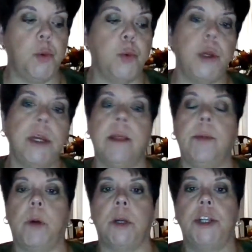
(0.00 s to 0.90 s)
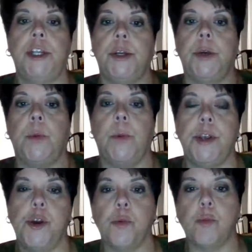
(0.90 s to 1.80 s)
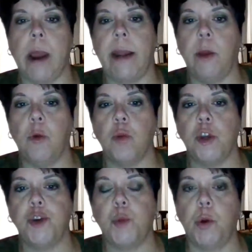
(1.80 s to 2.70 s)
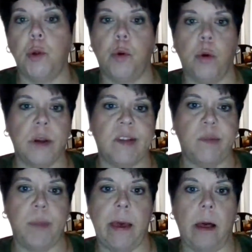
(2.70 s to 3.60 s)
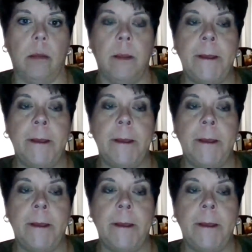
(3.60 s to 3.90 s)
really want to do when you're writing a ritual or a spell